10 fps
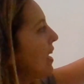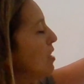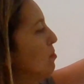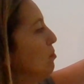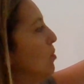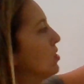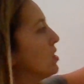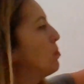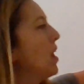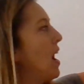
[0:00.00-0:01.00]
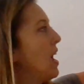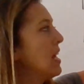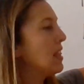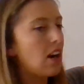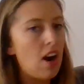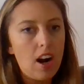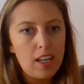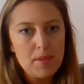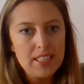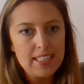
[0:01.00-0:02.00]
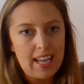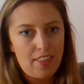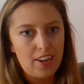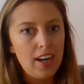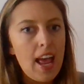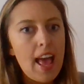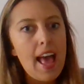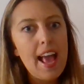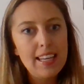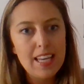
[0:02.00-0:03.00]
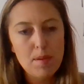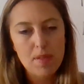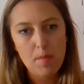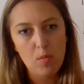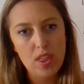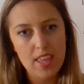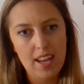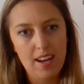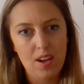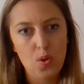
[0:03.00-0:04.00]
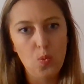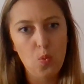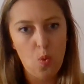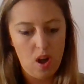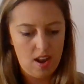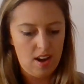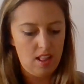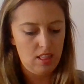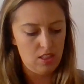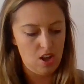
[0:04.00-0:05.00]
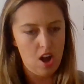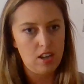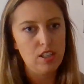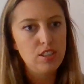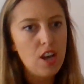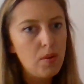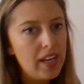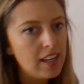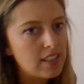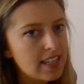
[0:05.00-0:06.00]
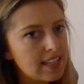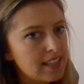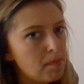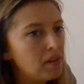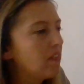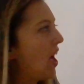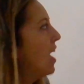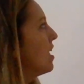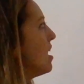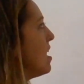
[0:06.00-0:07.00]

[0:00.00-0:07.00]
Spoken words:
I can multiply their arguments together and keep them within 1 log. So here's an example of that.